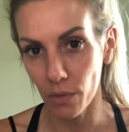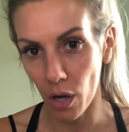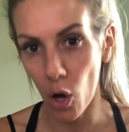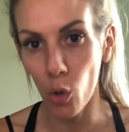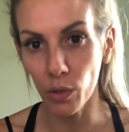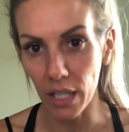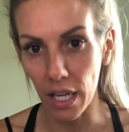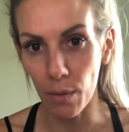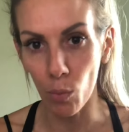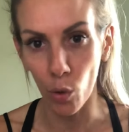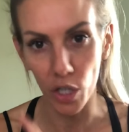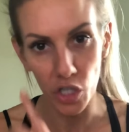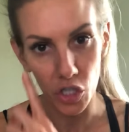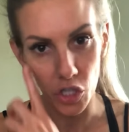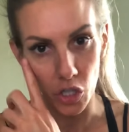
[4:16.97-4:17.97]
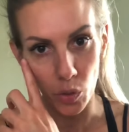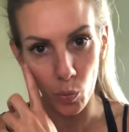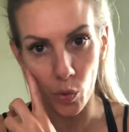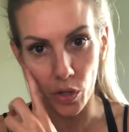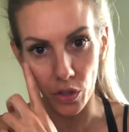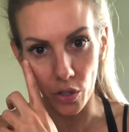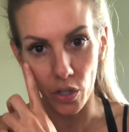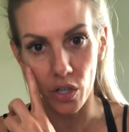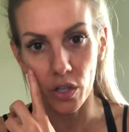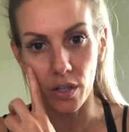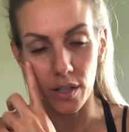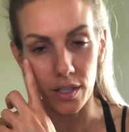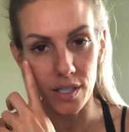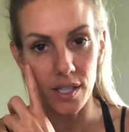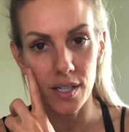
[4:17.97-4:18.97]
hold in moisture when they're
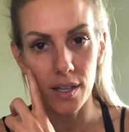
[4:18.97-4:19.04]
cooked,